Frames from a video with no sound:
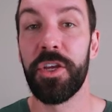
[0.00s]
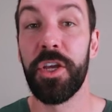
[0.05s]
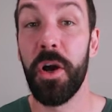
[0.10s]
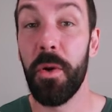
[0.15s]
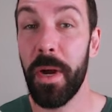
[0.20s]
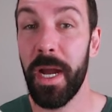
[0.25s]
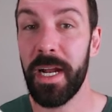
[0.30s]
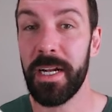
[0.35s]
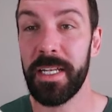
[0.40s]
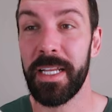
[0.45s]

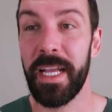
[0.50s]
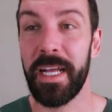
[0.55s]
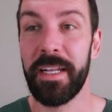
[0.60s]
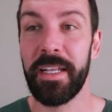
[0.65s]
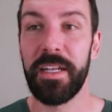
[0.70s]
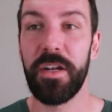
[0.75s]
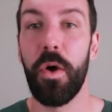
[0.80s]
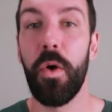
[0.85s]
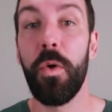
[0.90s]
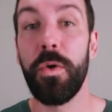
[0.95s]
go out and get
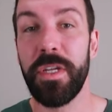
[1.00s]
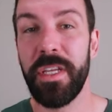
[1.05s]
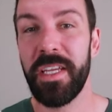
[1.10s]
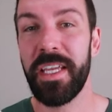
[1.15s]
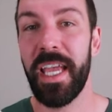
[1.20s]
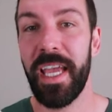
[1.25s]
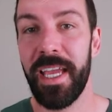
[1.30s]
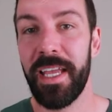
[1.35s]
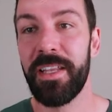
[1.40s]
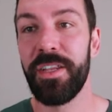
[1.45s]
it, or you
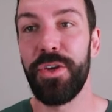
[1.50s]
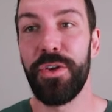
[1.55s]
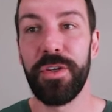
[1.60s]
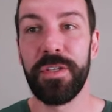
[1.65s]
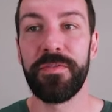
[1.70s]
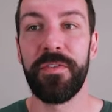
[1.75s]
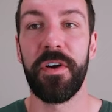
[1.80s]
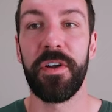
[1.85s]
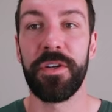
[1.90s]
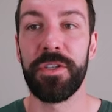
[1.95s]
can
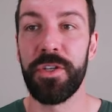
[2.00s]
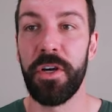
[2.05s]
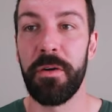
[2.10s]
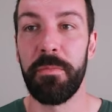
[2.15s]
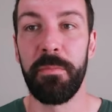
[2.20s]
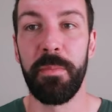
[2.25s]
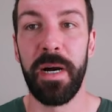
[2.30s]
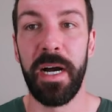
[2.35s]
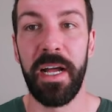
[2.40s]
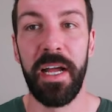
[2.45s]
use
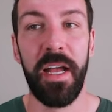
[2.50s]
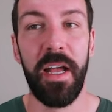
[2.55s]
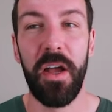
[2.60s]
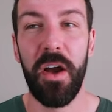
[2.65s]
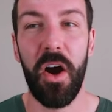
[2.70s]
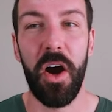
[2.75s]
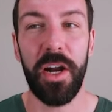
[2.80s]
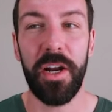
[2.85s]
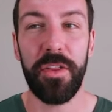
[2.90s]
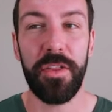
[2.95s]
Photoshop, but
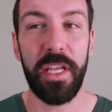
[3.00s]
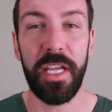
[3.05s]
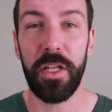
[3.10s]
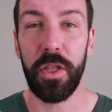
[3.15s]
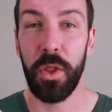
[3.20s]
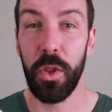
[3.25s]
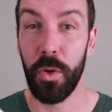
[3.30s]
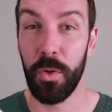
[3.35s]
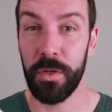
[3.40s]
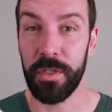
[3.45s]
I don't think it
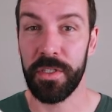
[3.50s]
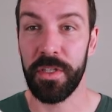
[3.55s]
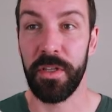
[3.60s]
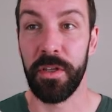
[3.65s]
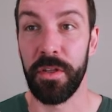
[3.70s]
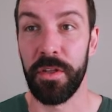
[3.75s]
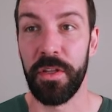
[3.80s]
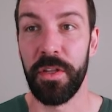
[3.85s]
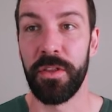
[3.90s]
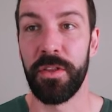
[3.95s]
looks
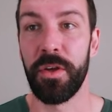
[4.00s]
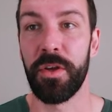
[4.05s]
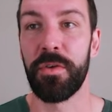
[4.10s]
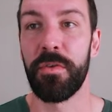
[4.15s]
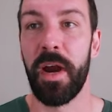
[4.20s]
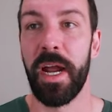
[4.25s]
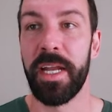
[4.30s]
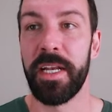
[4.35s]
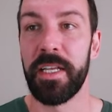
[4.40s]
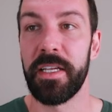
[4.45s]
the
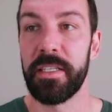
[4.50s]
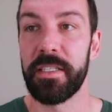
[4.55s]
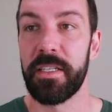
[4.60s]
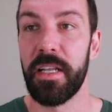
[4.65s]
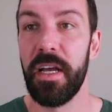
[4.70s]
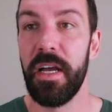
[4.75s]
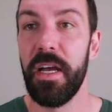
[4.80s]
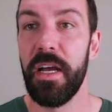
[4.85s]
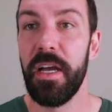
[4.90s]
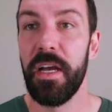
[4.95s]
greatest.